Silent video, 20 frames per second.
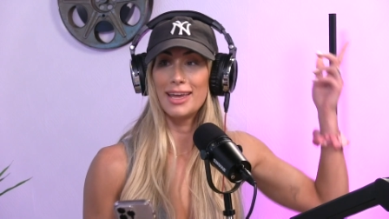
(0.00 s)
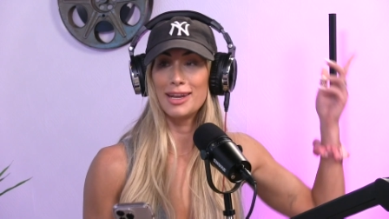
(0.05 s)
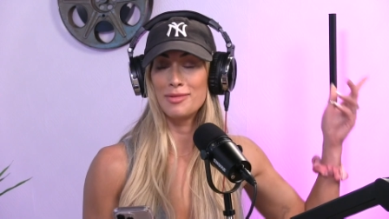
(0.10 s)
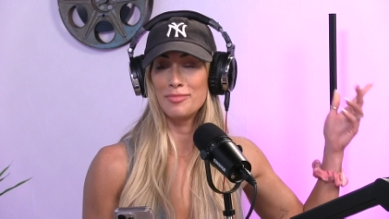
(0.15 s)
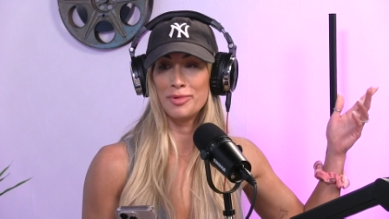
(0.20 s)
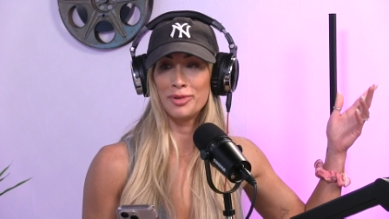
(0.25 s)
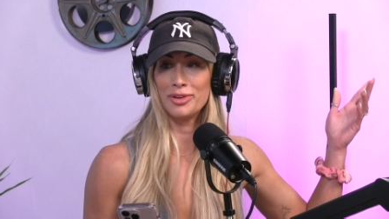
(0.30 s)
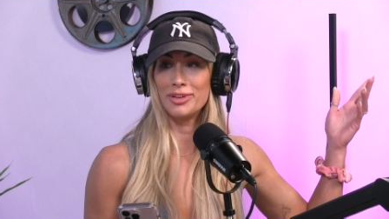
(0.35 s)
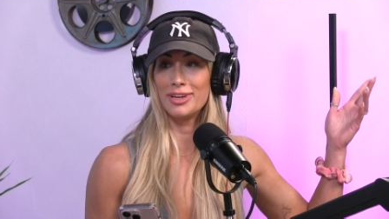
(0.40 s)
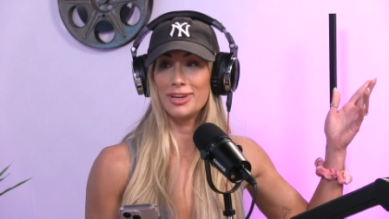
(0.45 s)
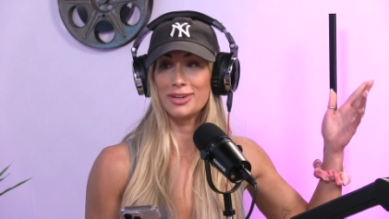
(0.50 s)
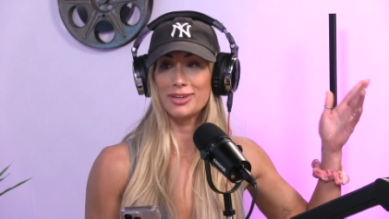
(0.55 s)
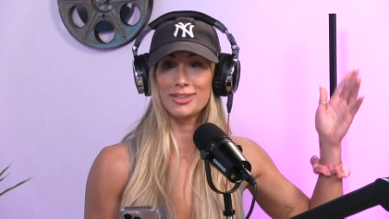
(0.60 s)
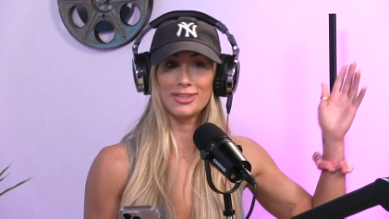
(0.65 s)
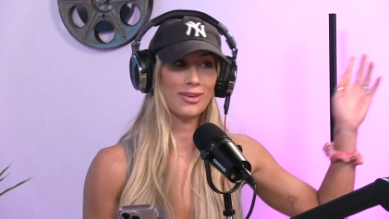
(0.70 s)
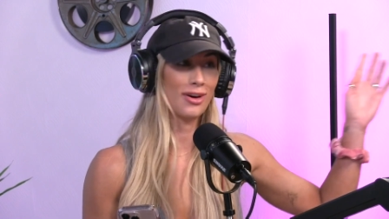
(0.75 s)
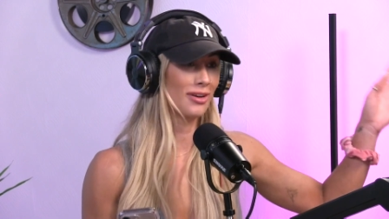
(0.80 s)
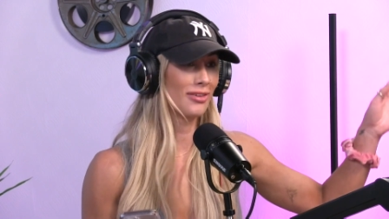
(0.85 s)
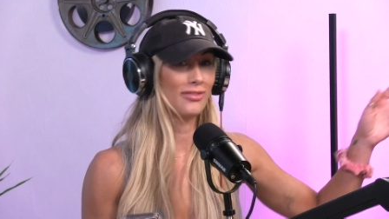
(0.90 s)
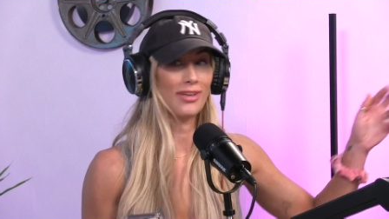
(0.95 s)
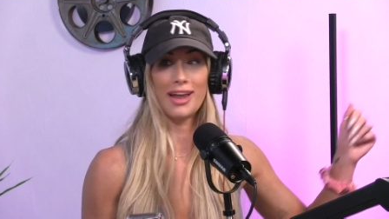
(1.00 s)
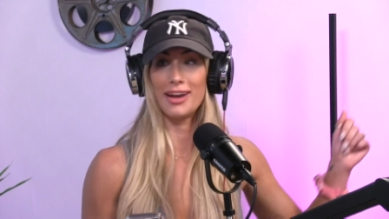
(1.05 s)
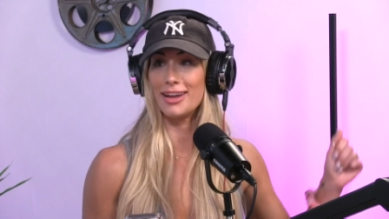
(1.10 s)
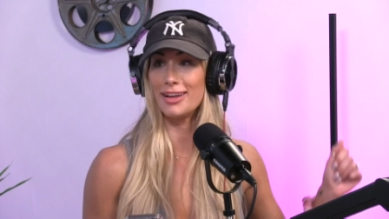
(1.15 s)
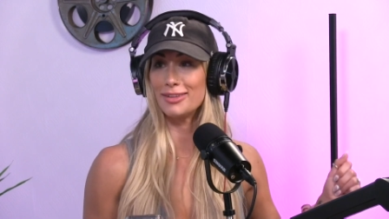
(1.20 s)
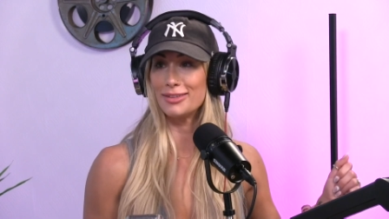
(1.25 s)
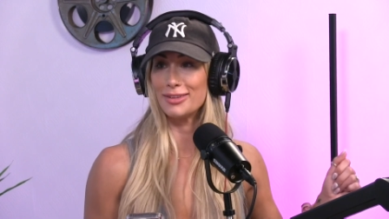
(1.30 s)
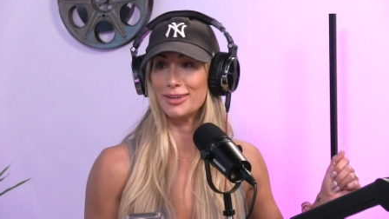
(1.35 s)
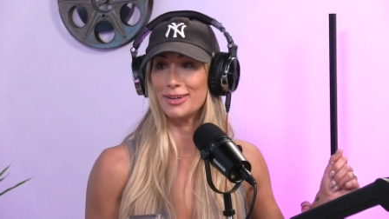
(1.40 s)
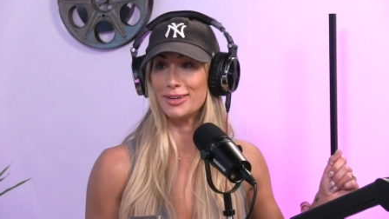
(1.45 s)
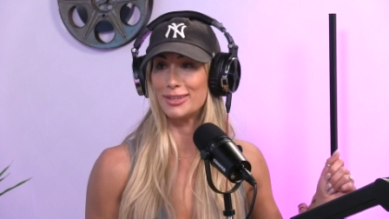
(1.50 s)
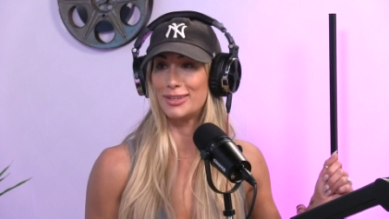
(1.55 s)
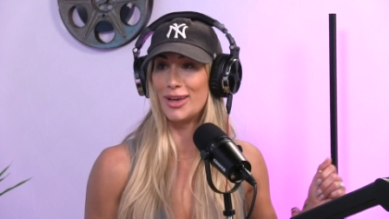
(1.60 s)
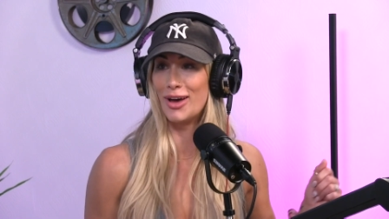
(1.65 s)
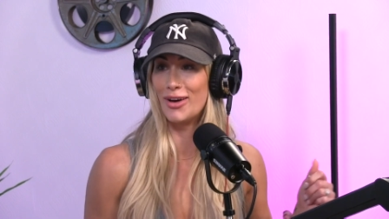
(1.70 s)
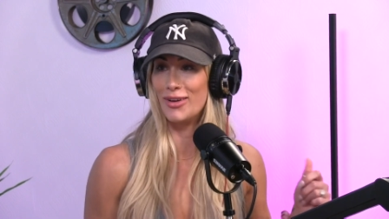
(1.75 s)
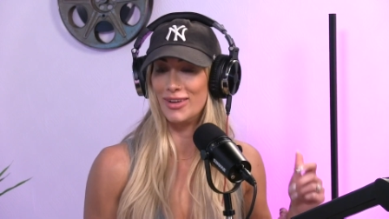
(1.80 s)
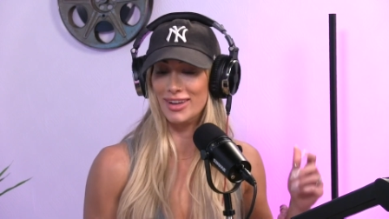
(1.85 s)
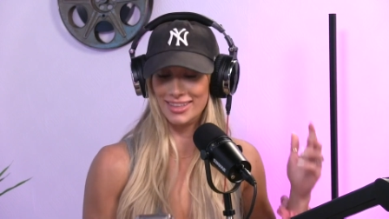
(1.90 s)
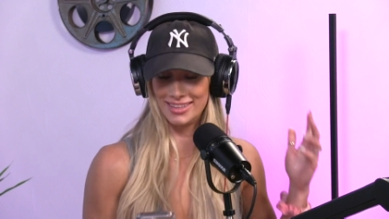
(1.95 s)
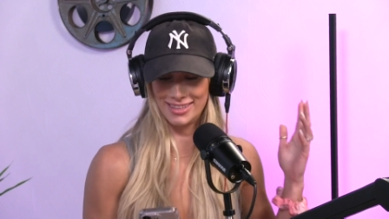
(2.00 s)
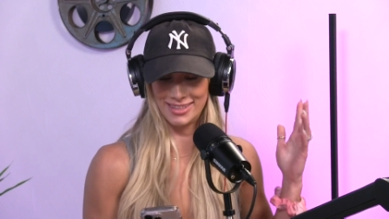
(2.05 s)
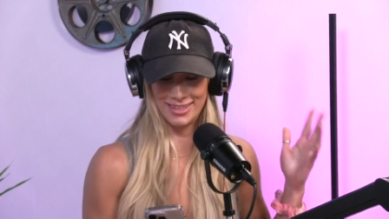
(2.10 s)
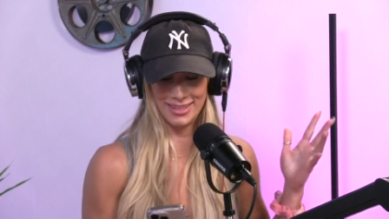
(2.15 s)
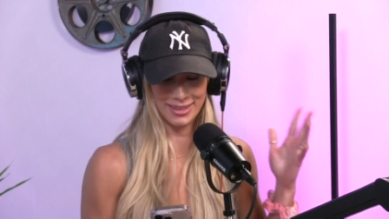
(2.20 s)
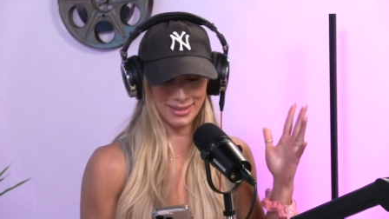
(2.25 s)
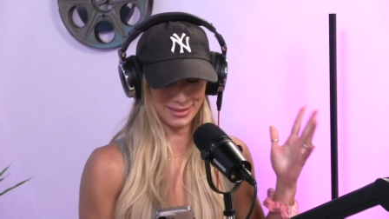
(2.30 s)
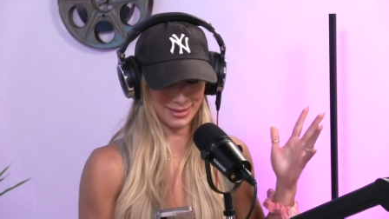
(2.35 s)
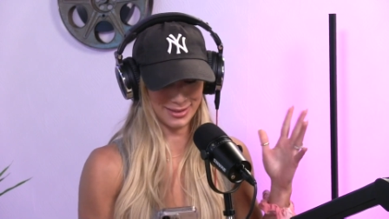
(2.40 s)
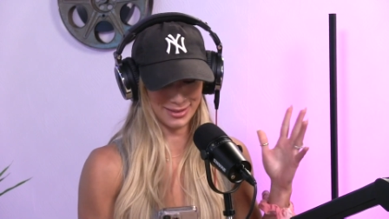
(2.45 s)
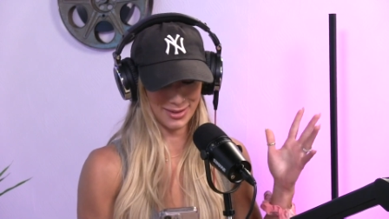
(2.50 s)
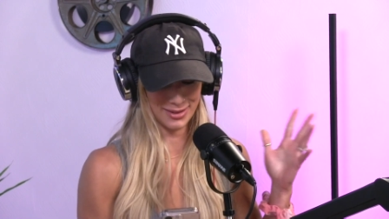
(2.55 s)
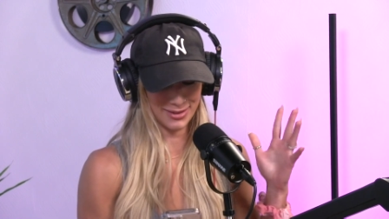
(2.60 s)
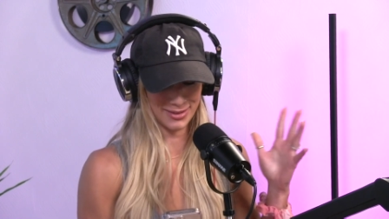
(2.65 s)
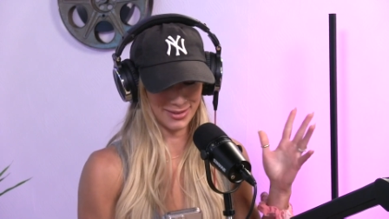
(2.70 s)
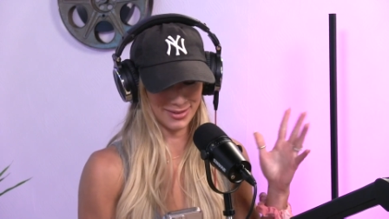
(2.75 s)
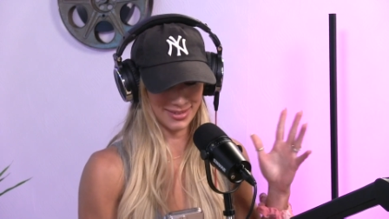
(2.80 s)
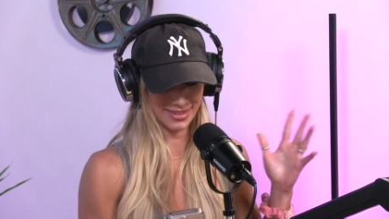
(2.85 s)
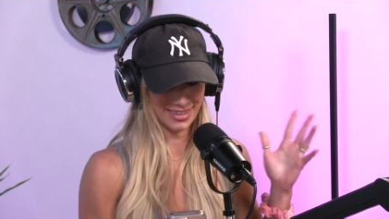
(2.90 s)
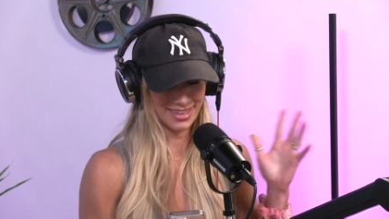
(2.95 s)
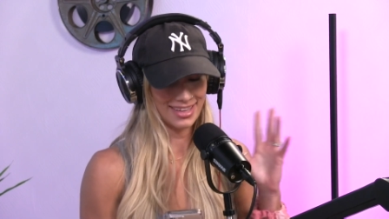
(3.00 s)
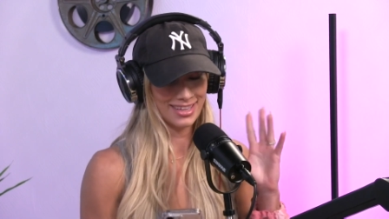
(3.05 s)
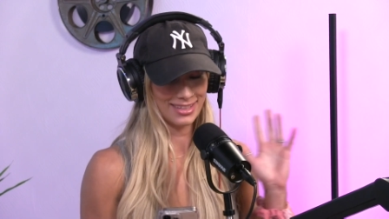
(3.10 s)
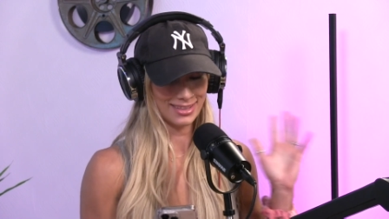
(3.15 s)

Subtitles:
in a million years thought of that answer. So it's like so.